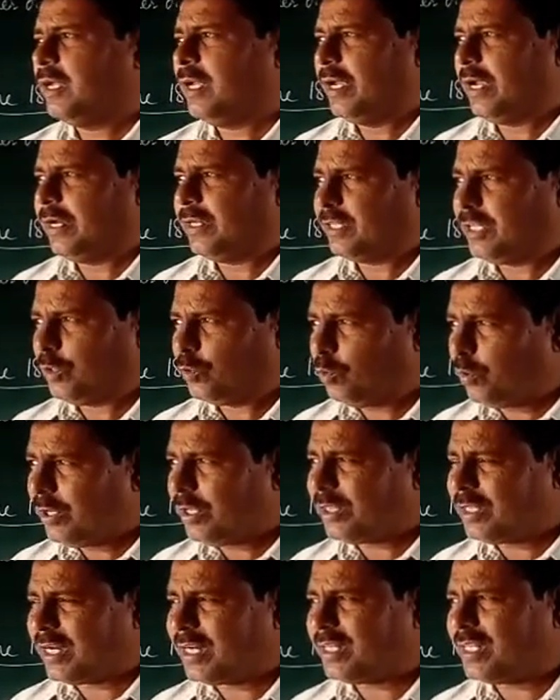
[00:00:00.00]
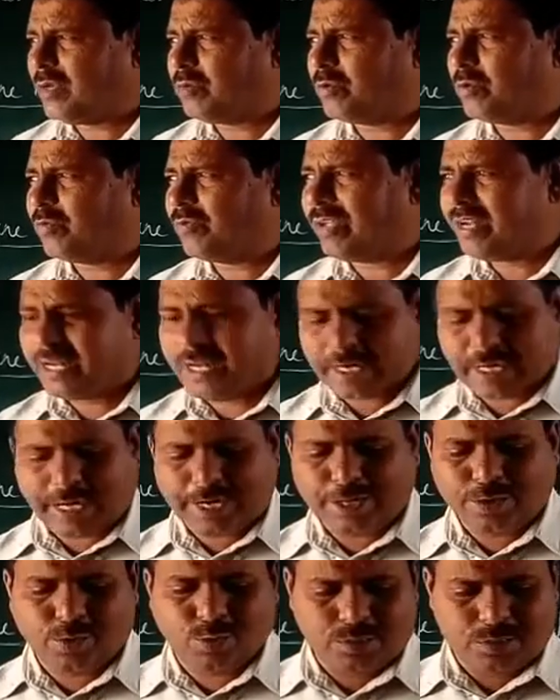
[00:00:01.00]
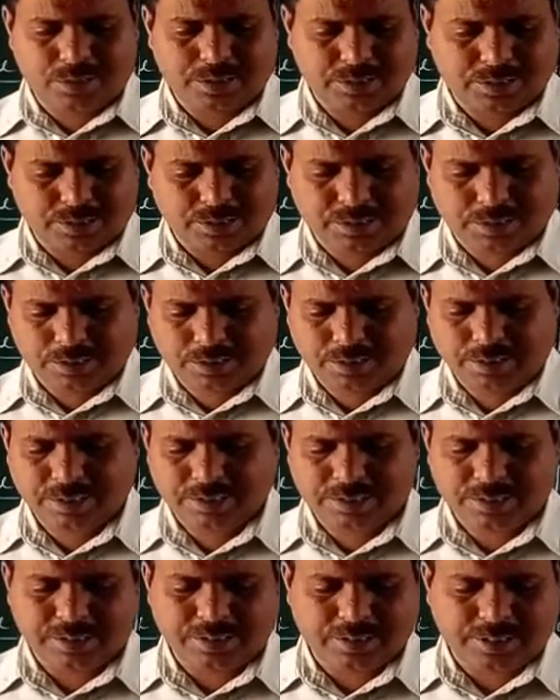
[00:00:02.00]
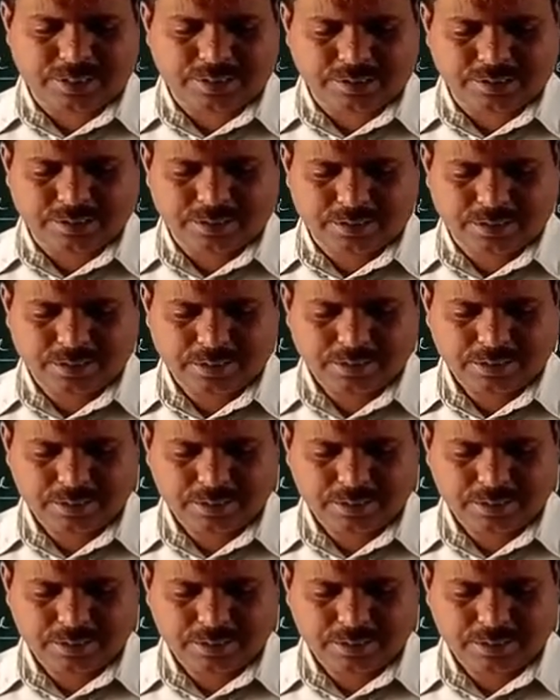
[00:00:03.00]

and they knowing that they were very kind to us, she says.